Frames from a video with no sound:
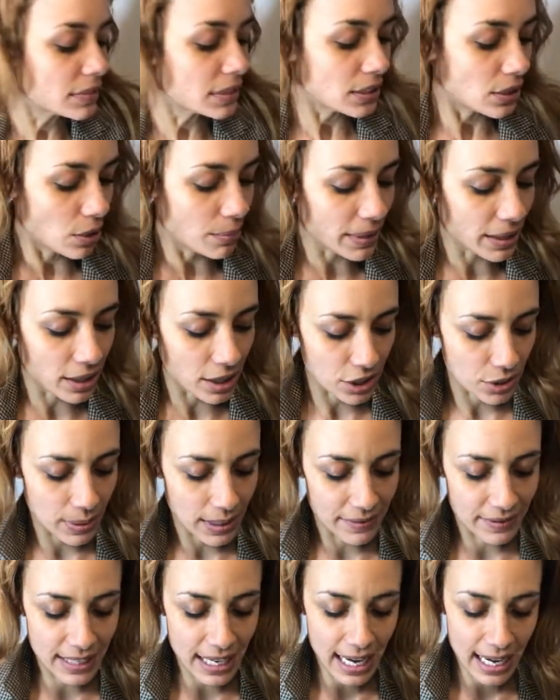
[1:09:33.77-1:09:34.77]
Oh my gosh, we
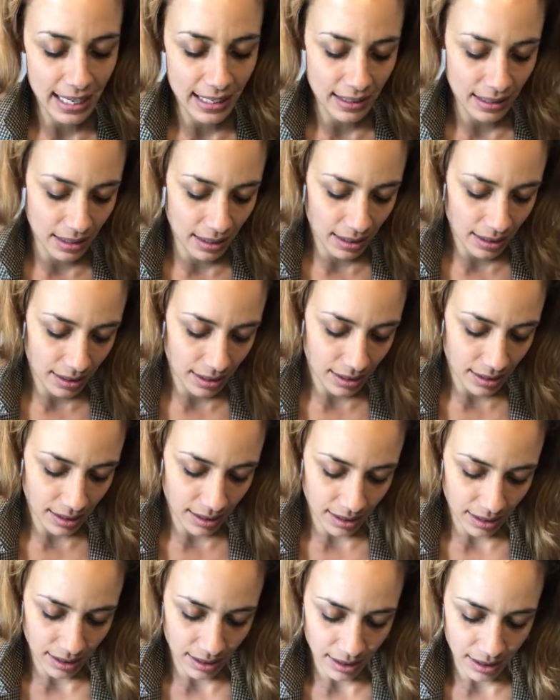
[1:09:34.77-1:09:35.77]
have 10
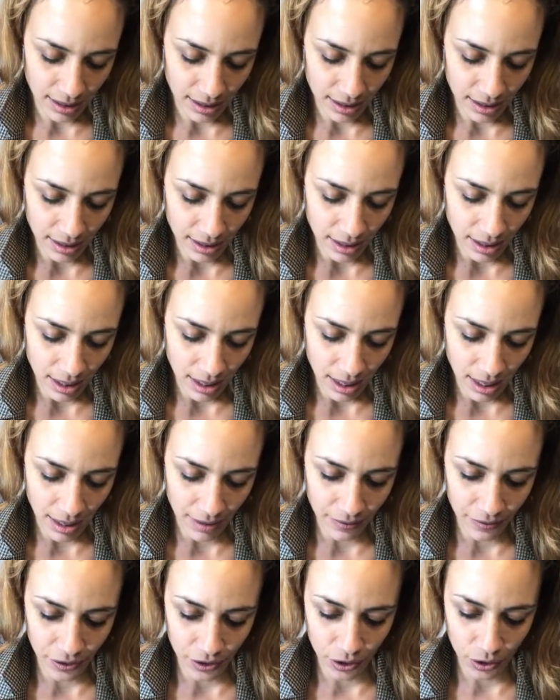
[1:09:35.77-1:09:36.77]

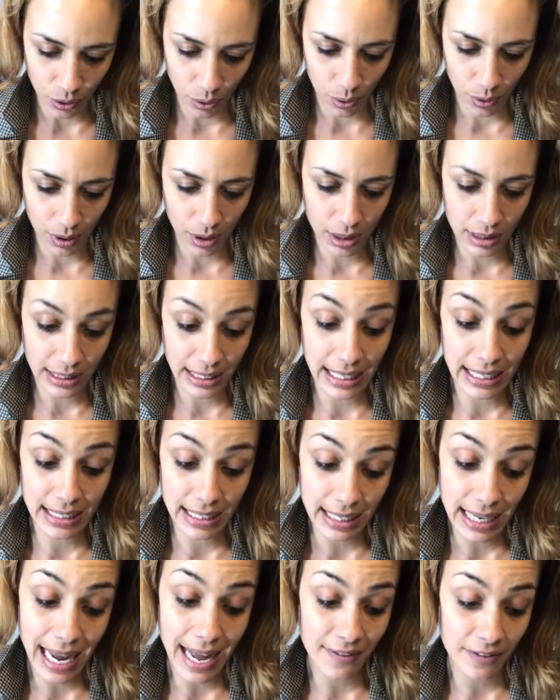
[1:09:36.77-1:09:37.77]
of Swords. He's
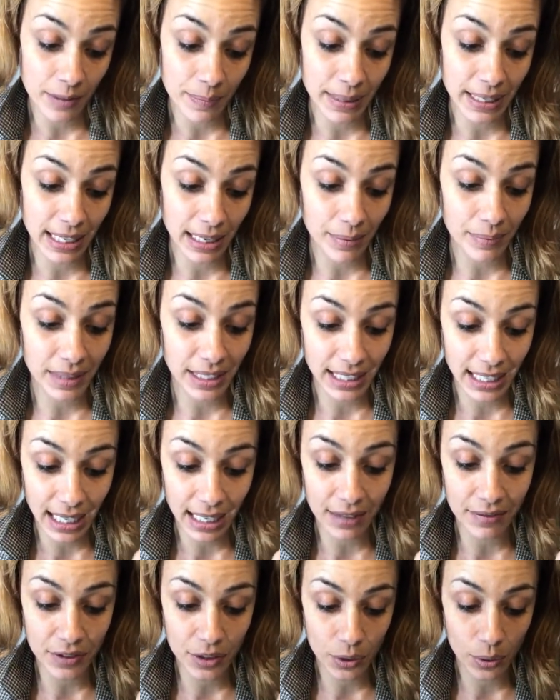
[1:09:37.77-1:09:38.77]
going to have to become the
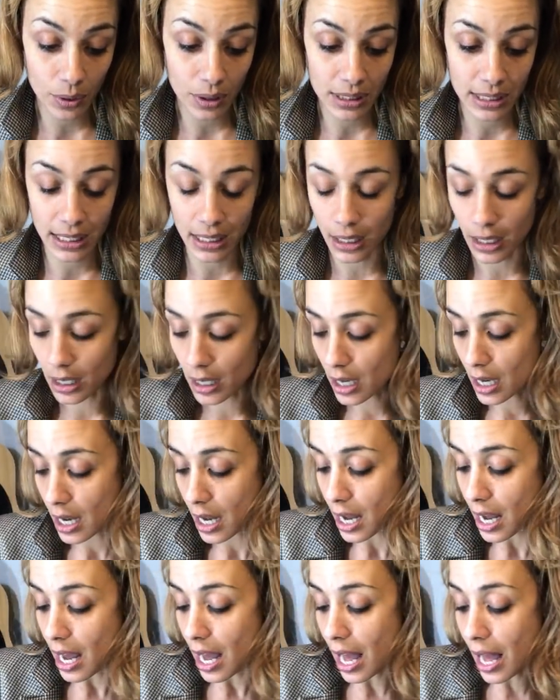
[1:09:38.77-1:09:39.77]
King of Swords here.
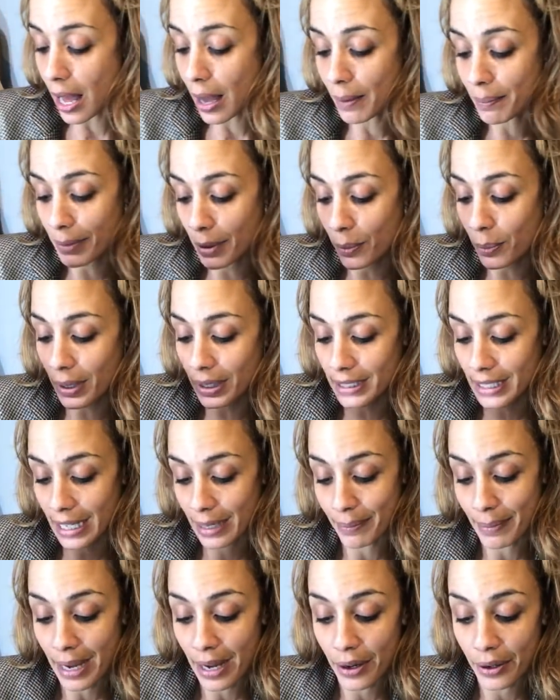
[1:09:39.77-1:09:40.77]
But what
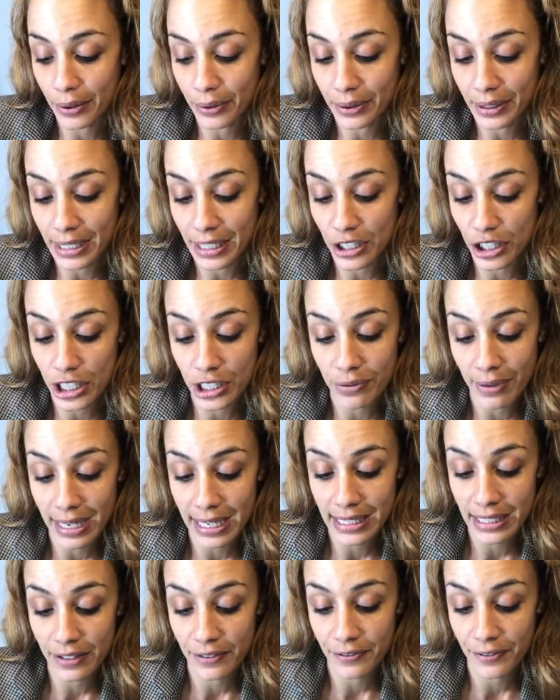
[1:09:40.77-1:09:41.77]
came out is she's ready
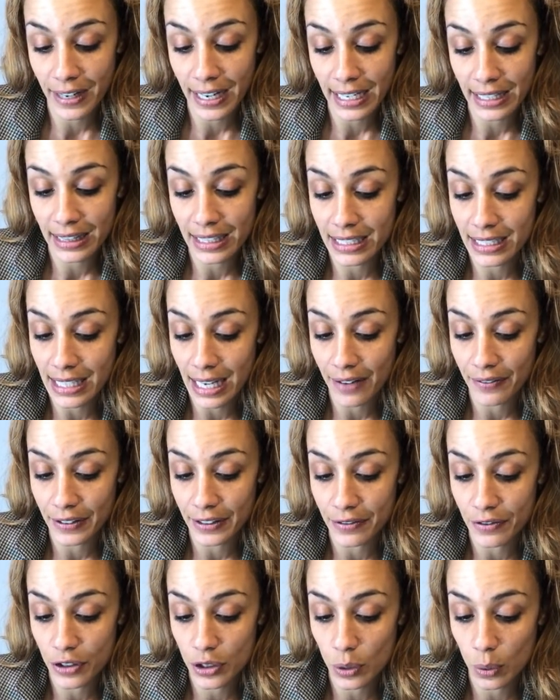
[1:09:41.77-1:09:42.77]
to fight, the 7
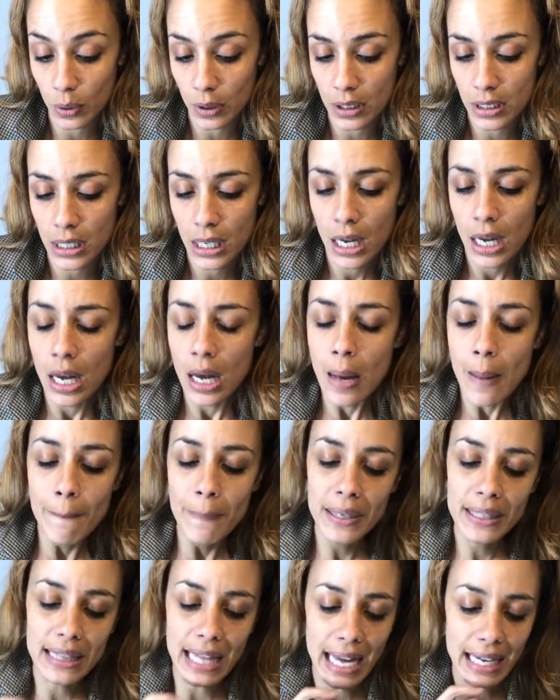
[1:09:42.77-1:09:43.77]
of Swords.
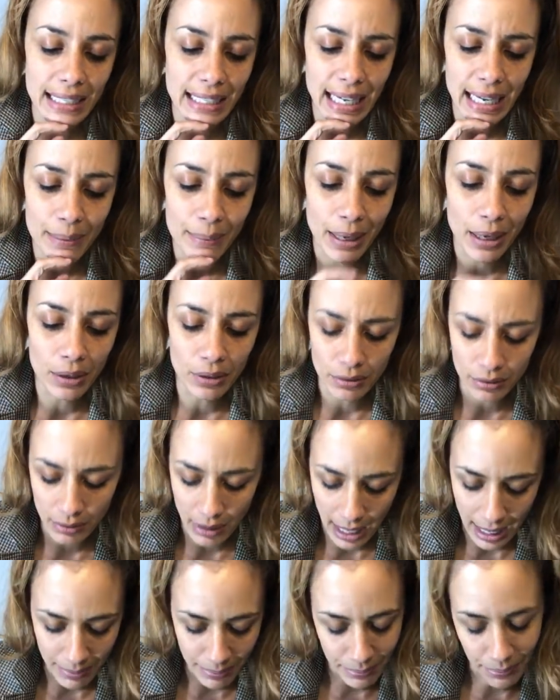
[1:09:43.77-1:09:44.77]
But that came out,
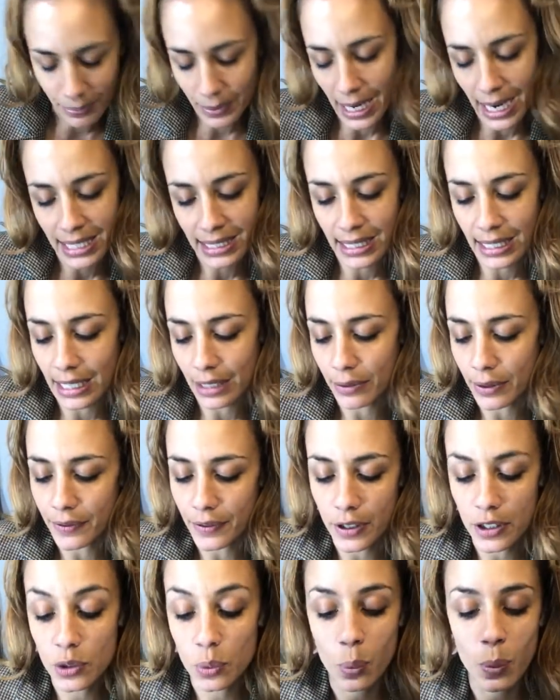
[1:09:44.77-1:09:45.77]
I'm guessing, in
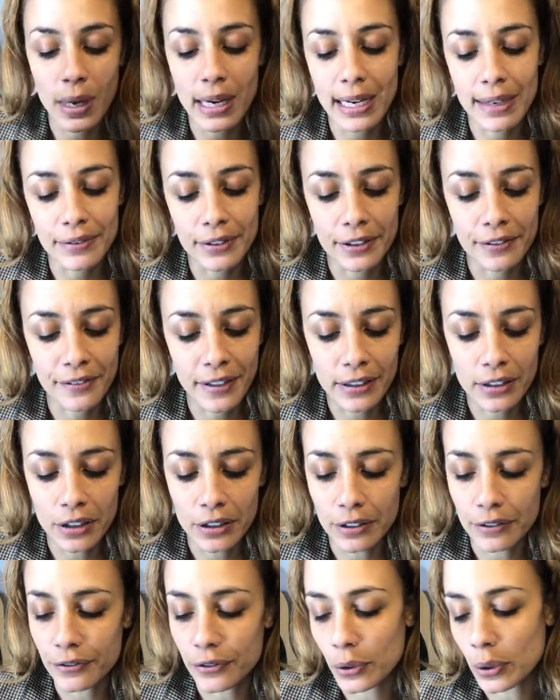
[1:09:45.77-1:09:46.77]
reverse, whatever. It fell on
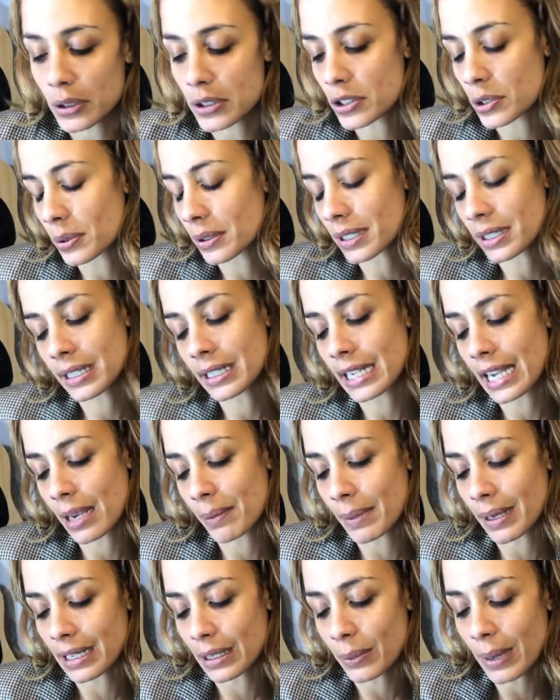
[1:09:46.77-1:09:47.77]
the floor, so it could have
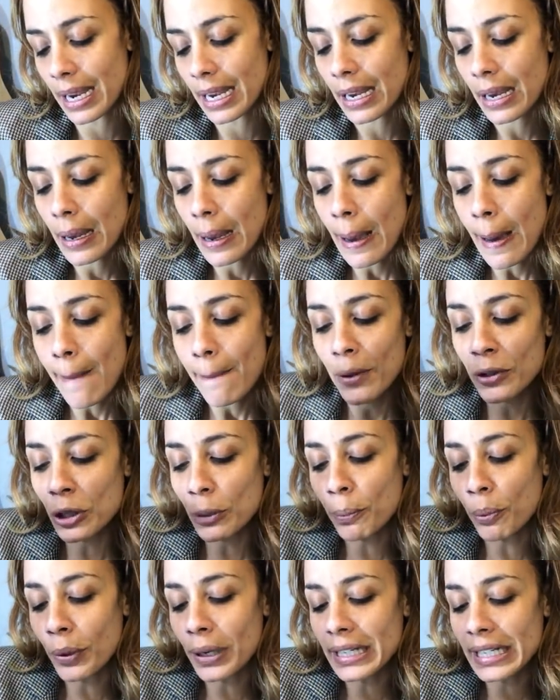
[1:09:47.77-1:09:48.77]
came anyway. But the
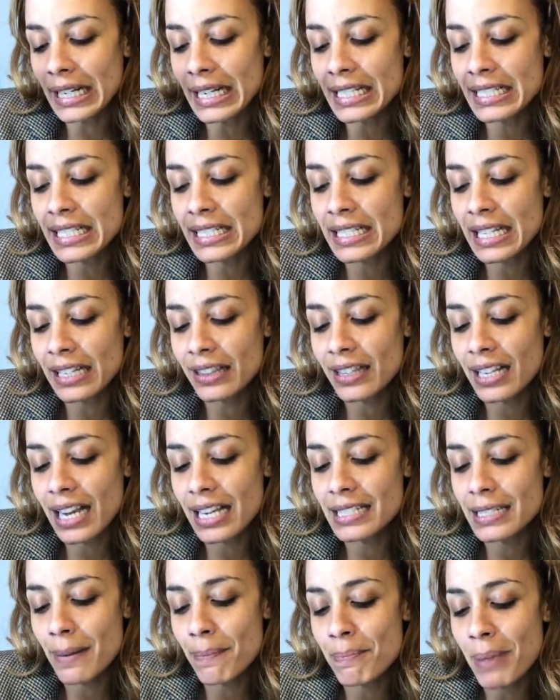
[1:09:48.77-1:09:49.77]
point is that
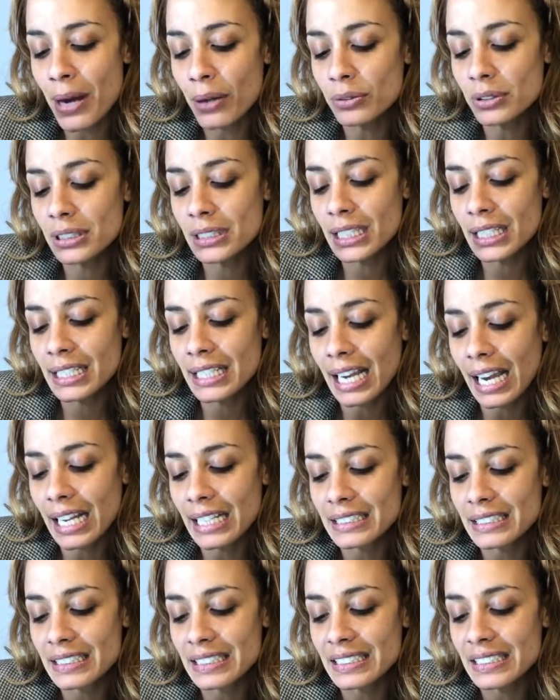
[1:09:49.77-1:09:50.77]
it's about to
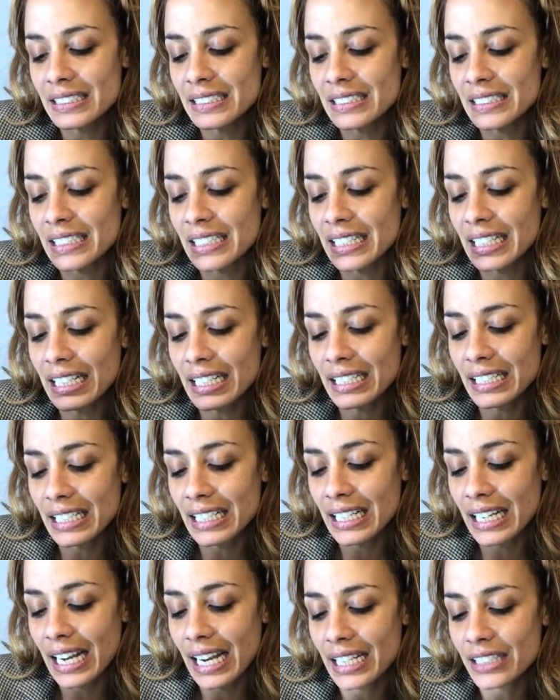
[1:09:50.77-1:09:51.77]
get
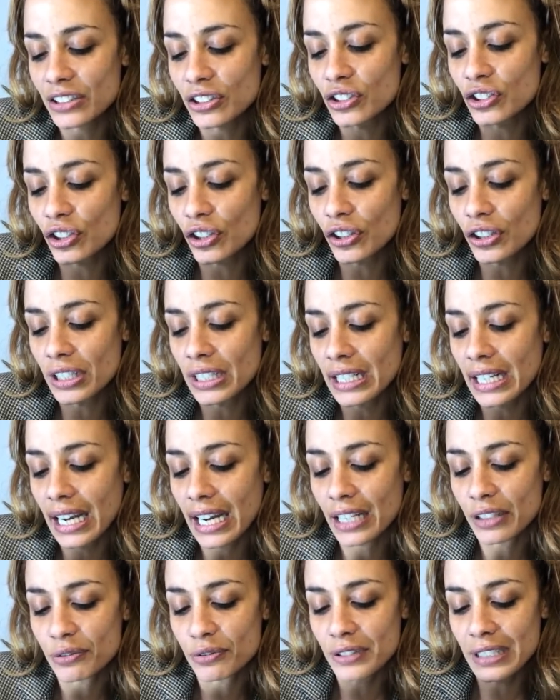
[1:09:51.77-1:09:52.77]
sneaky and dirty
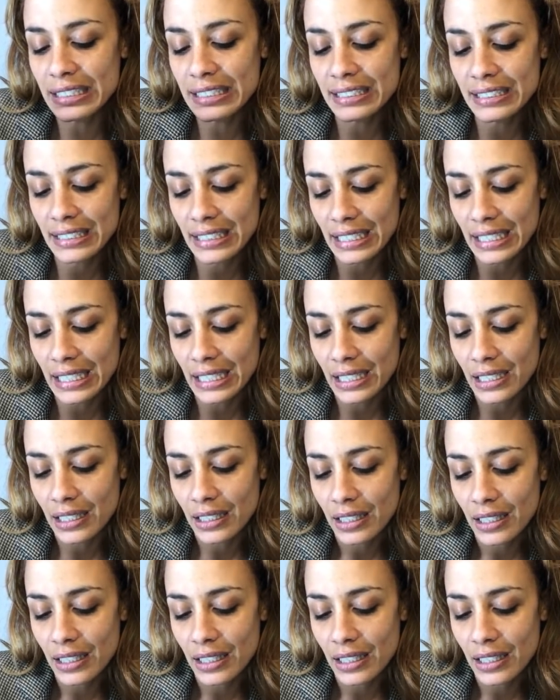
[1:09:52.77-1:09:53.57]
and risky.